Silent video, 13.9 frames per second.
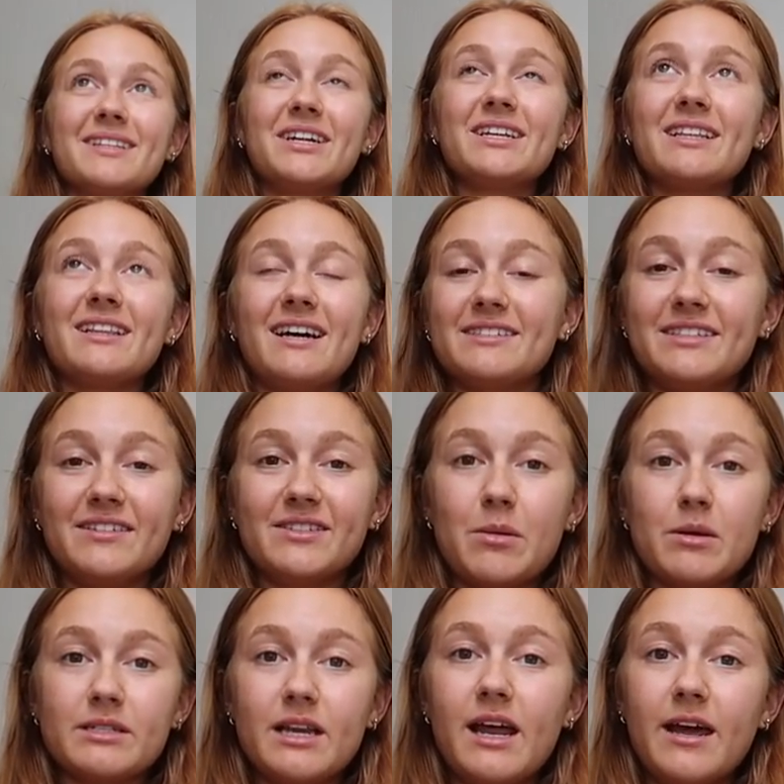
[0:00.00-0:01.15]
Literally the last day of summer
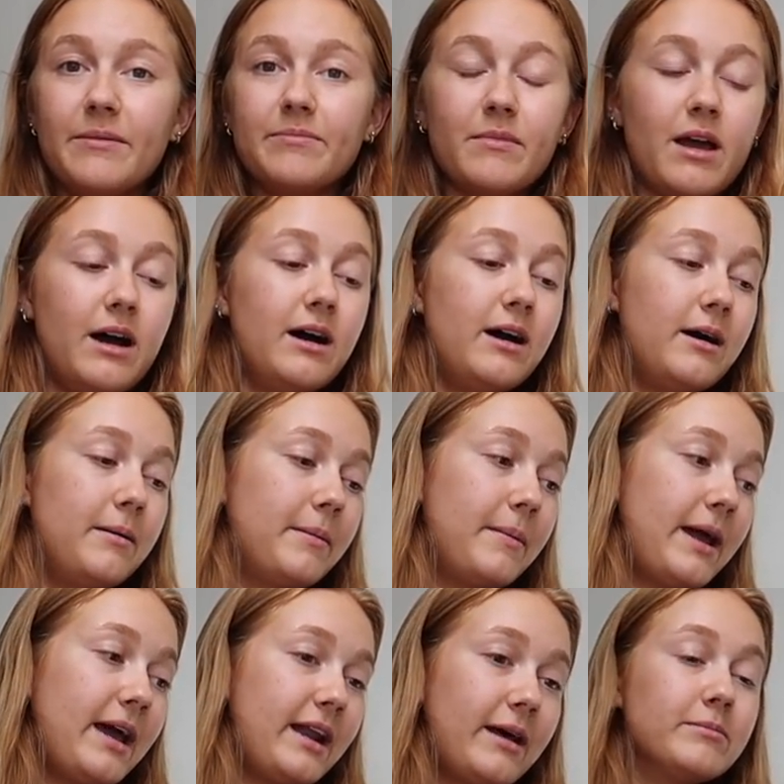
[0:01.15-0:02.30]
is today.
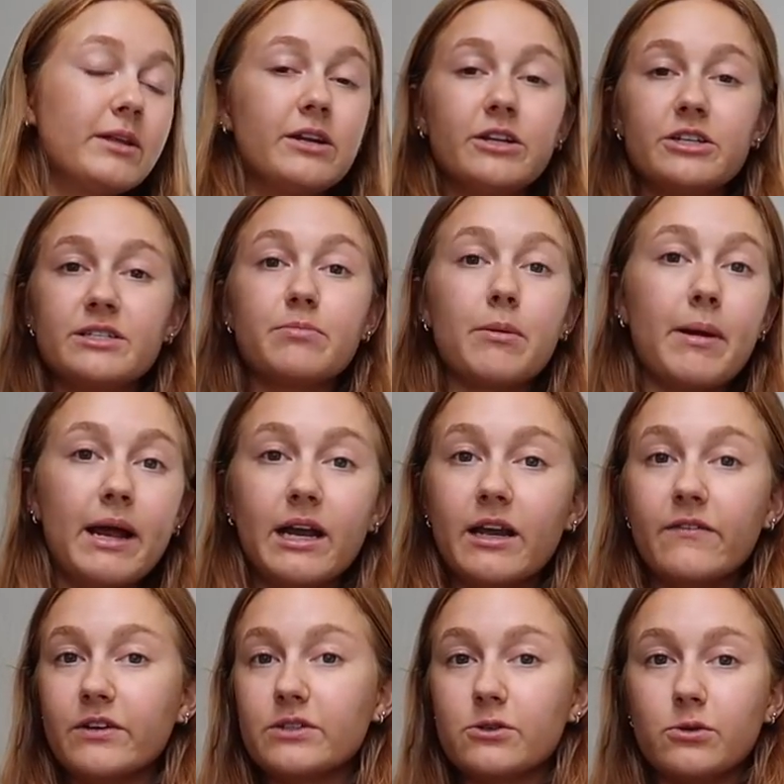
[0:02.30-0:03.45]
And I'm literally just preparing
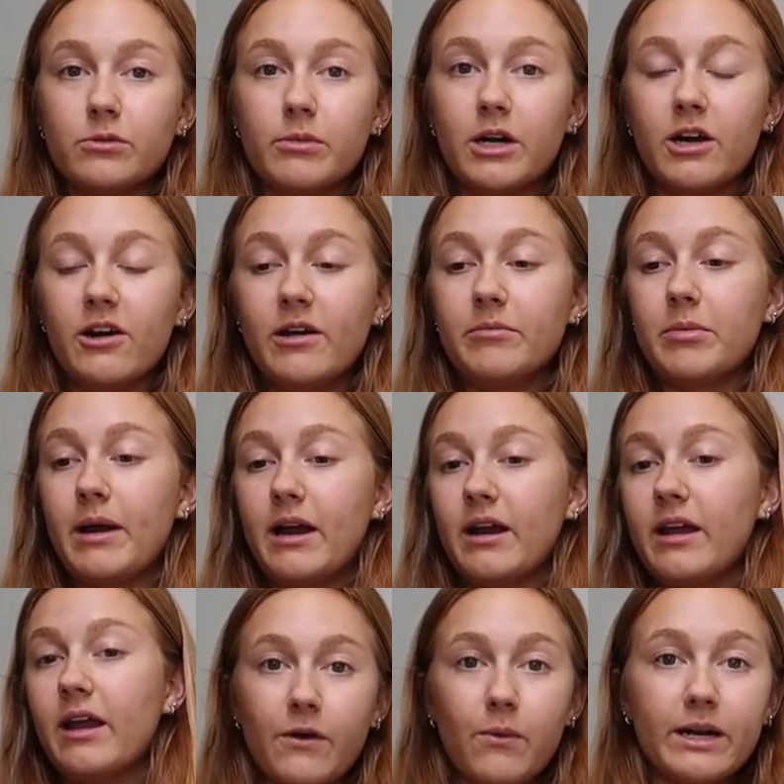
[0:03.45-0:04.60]
for school tomorrow and
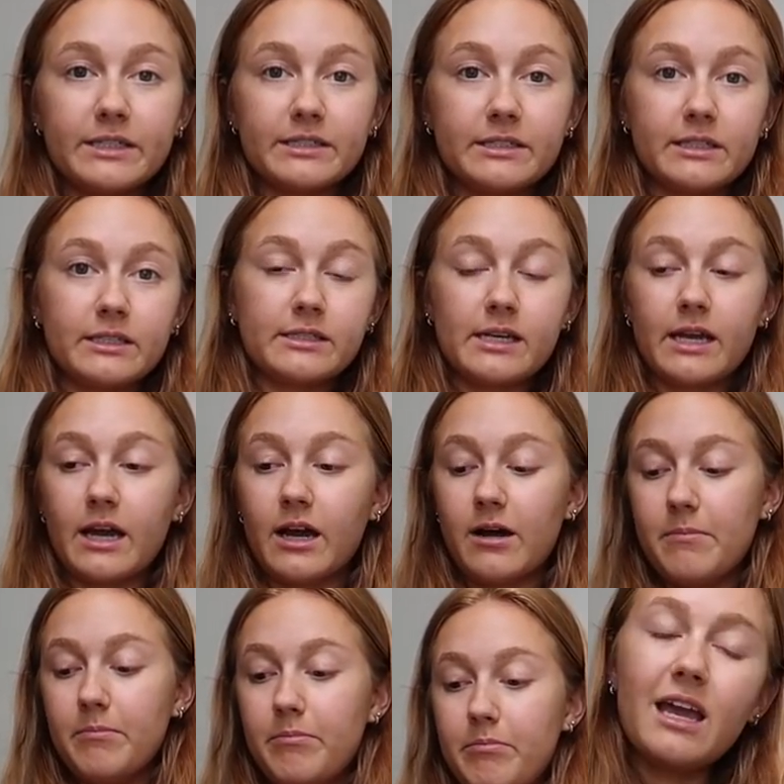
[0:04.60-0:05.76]
preparing for what is to
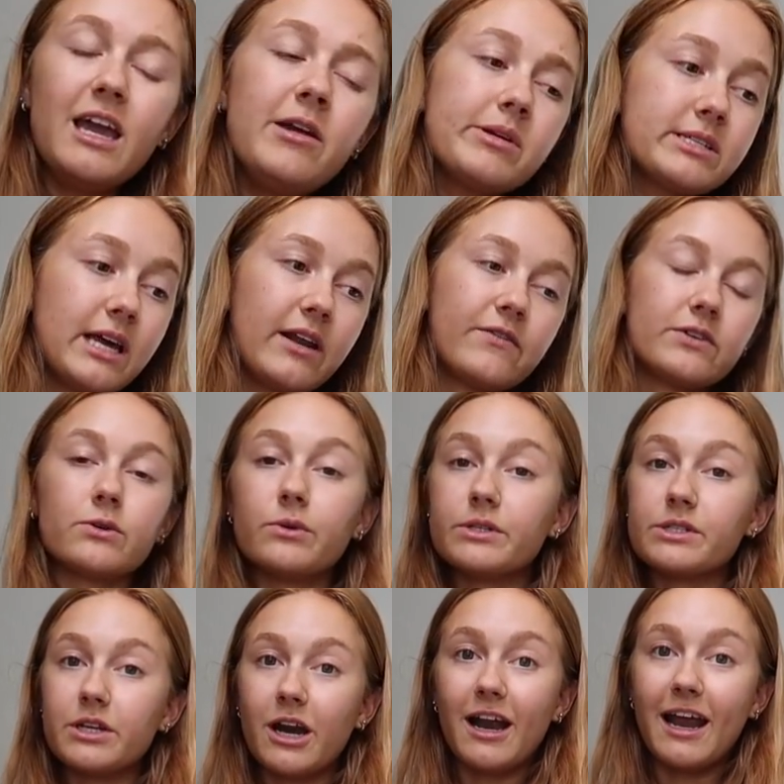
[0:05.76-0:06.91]
come. I am excited for school to
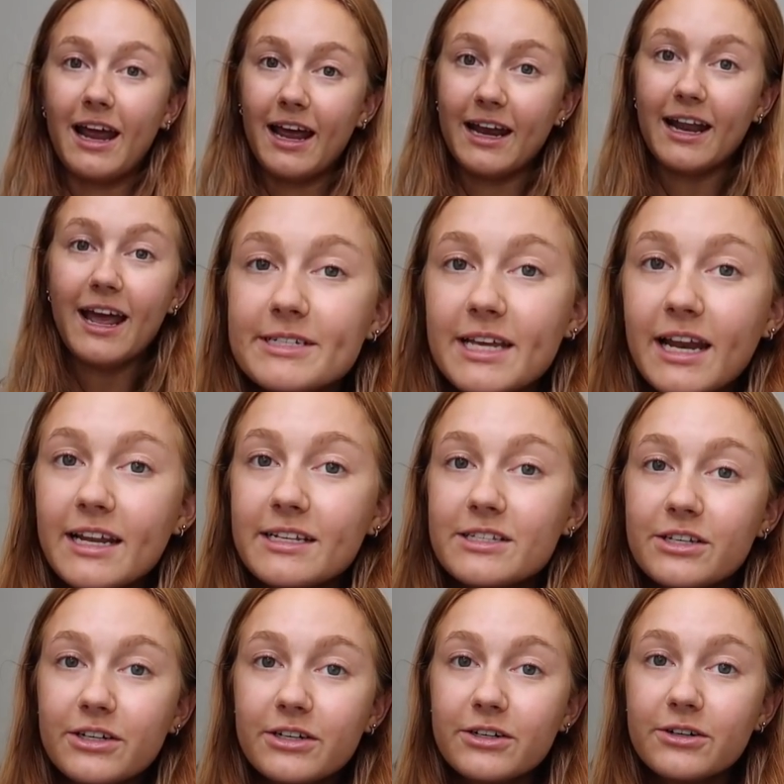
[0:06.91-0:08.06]
start and excited
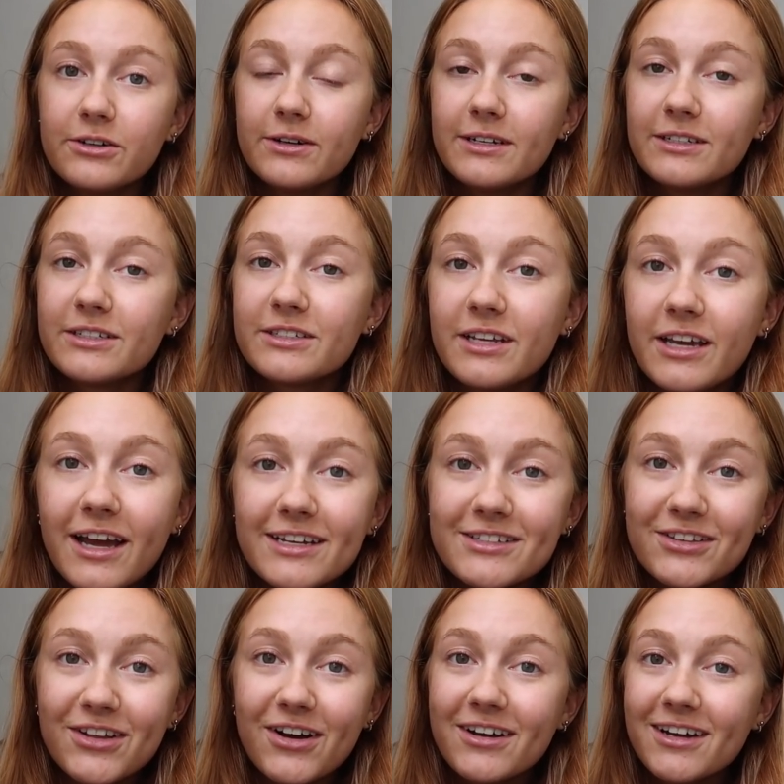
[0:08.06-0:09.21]
to just take you guys
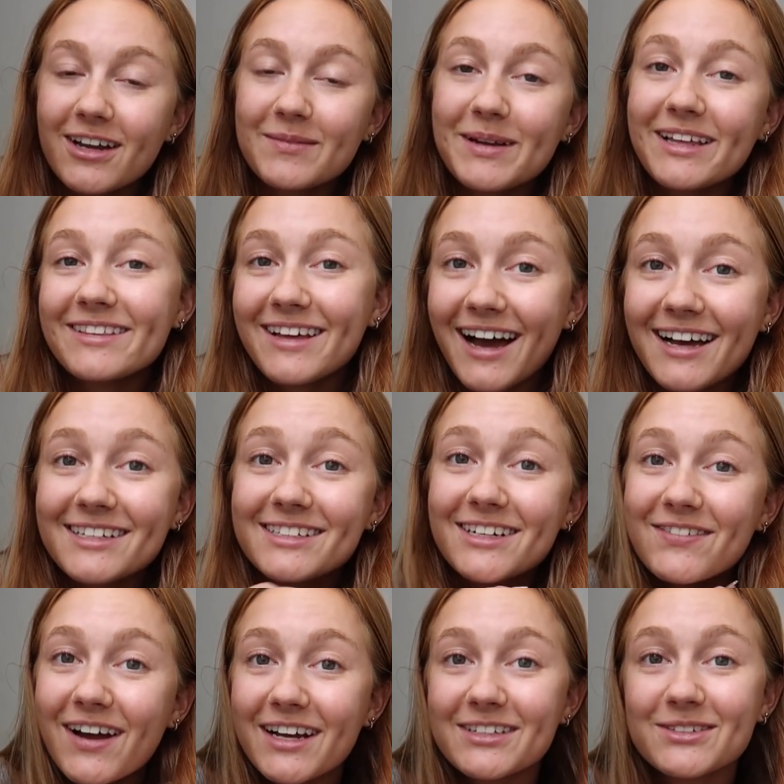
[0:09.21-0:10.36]
along on my last year
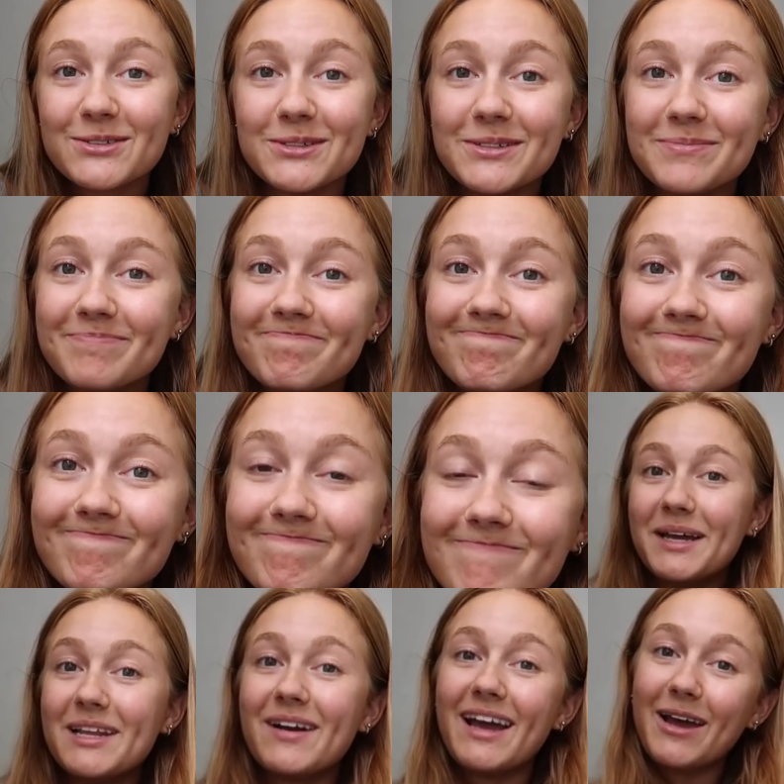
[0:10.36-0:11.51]
of high school.
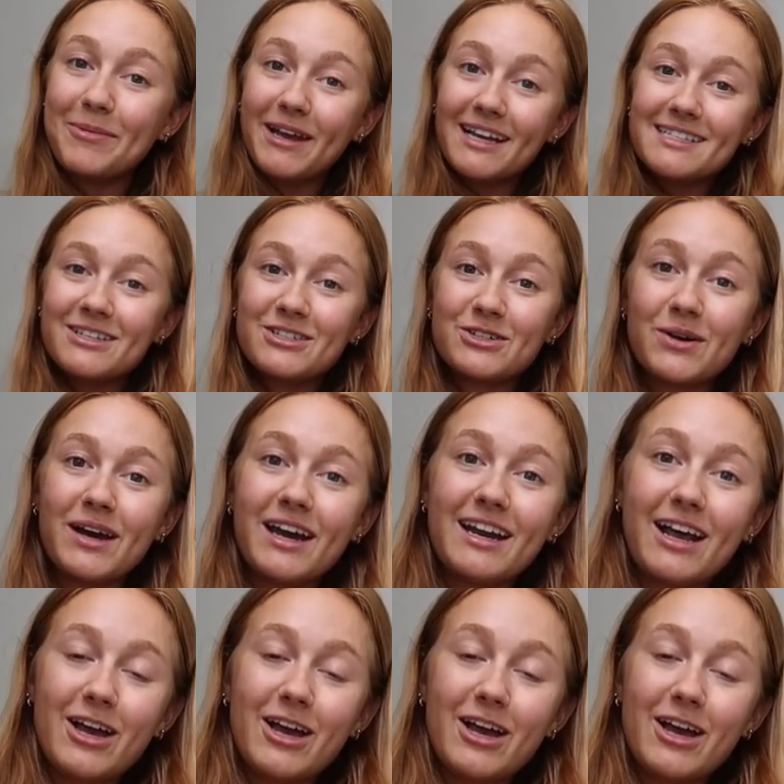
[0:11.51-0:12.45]
Anyway, I hope you guys enjoyed.